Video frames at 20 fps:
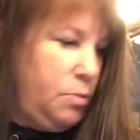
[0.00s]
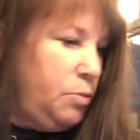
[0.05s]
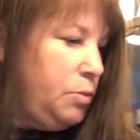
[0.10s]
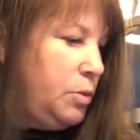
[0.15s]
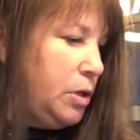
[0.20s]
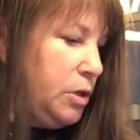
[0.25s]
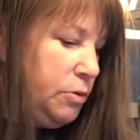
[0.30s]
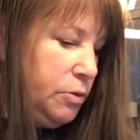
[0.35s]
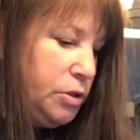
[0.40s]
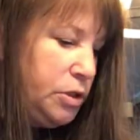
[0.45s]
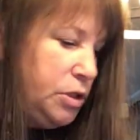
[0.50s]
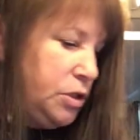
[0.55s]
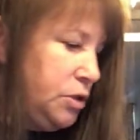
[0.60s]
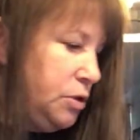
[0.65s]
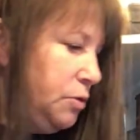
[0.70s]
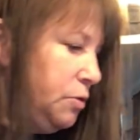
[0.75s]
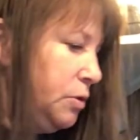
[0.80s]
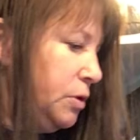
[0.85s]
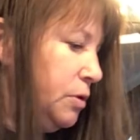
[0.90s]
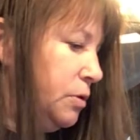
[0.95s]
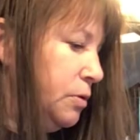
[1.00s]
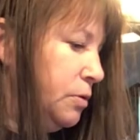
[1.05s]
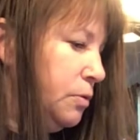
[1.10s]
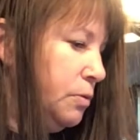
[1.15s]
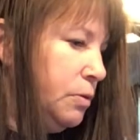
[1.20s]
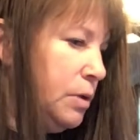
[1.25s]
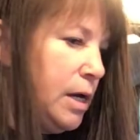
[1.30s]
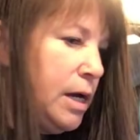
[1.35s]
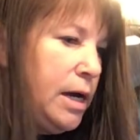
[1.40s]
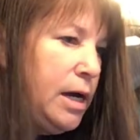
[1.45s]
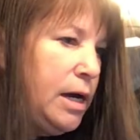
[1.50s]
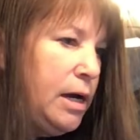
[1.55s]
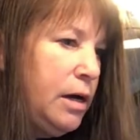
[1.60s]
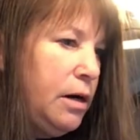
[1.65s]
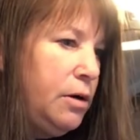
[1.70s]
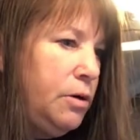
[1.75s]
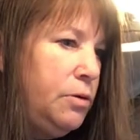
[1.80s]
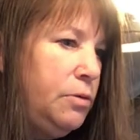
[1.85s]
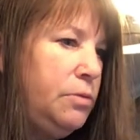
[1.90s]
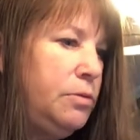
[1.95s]
And I will show you
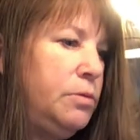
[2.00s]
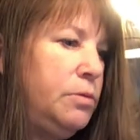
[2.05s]
how